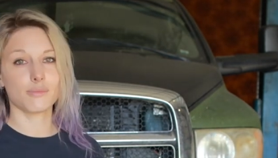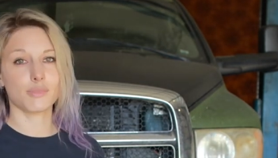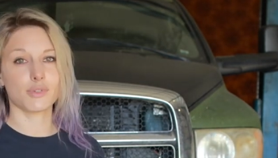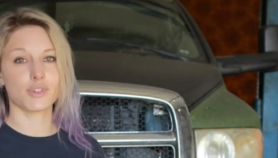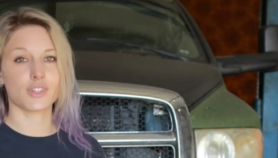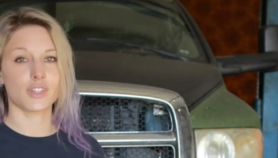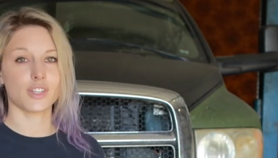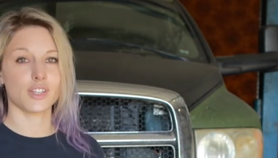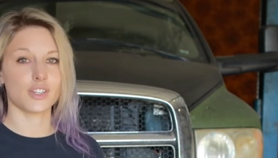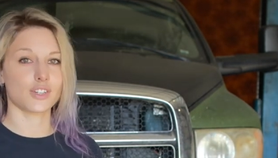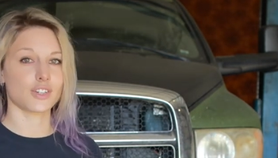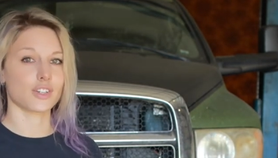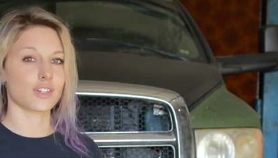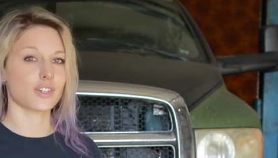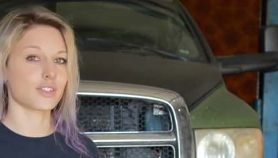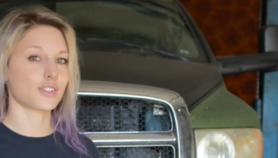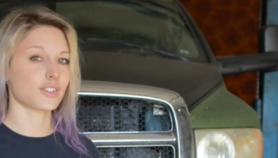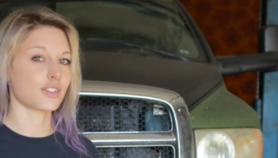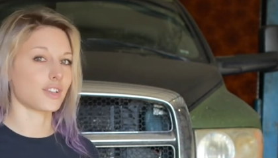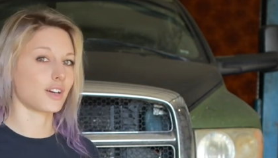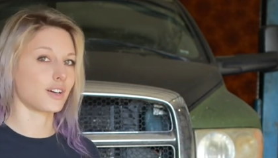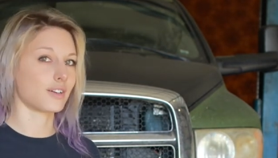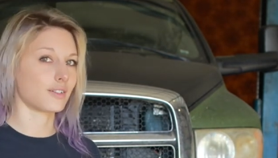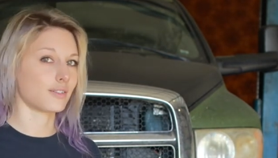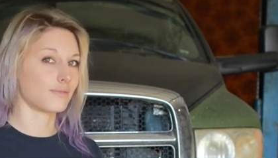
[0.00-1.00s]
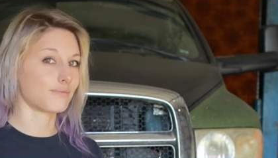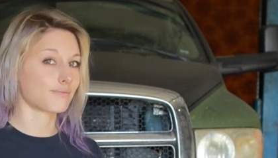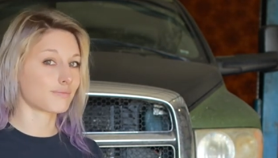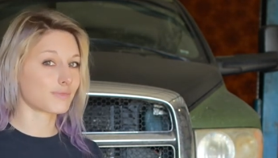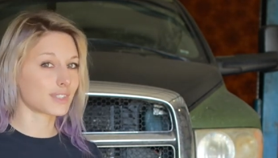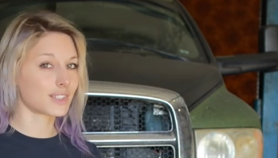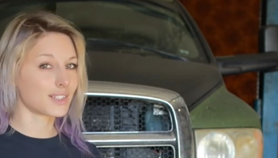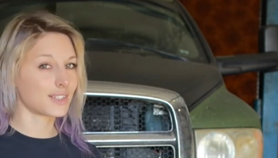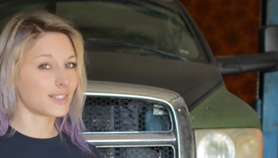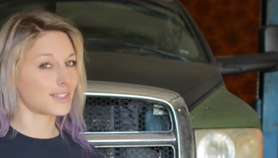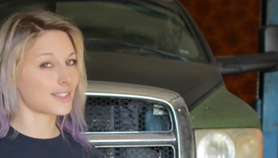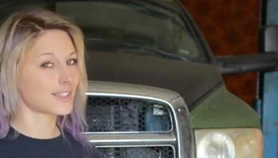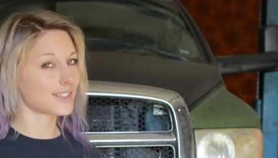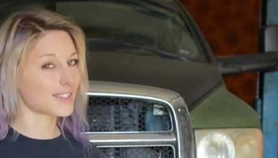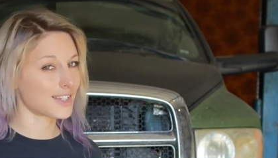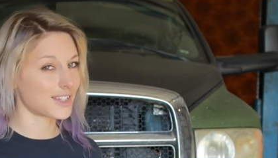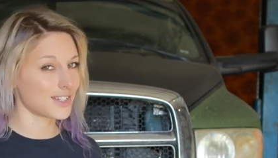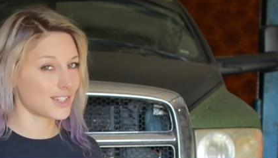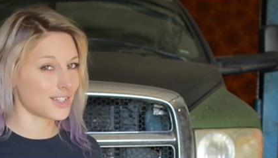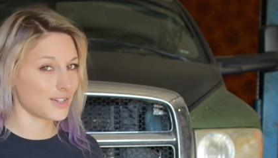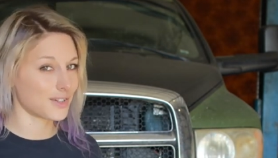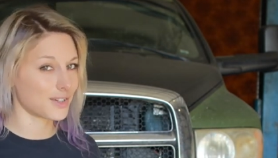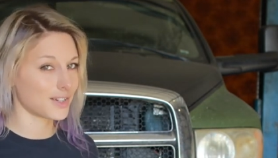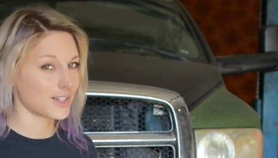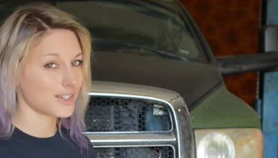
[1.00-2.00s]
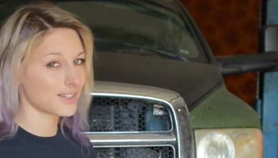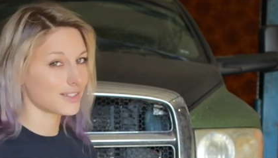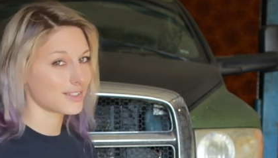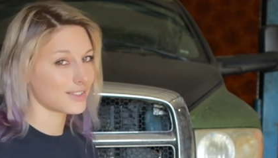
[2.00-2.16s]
procedure, so let's get to it.